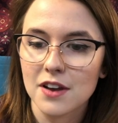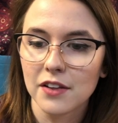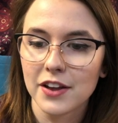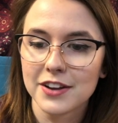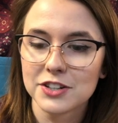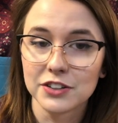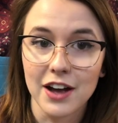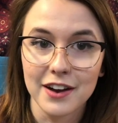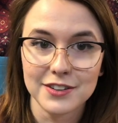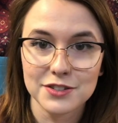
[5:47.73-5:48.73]
I like
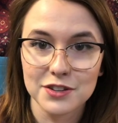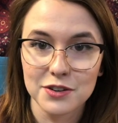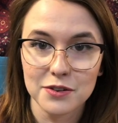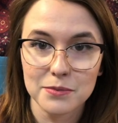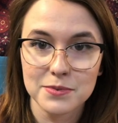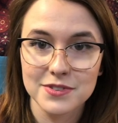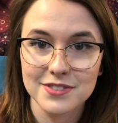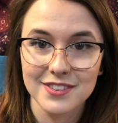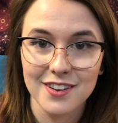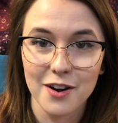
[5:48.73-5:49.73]
gelatinous
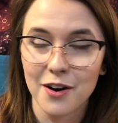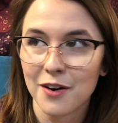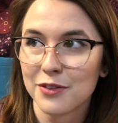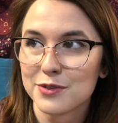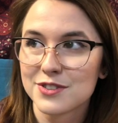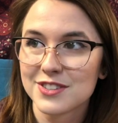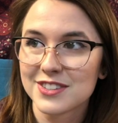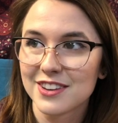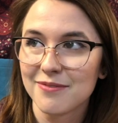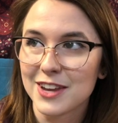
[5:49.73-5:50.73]
cubes. Oh, those just
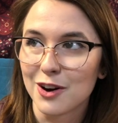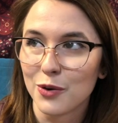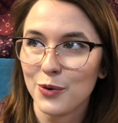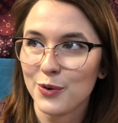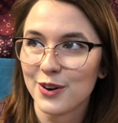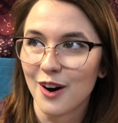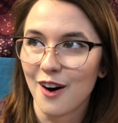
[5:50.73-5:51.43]
give me a hoot and a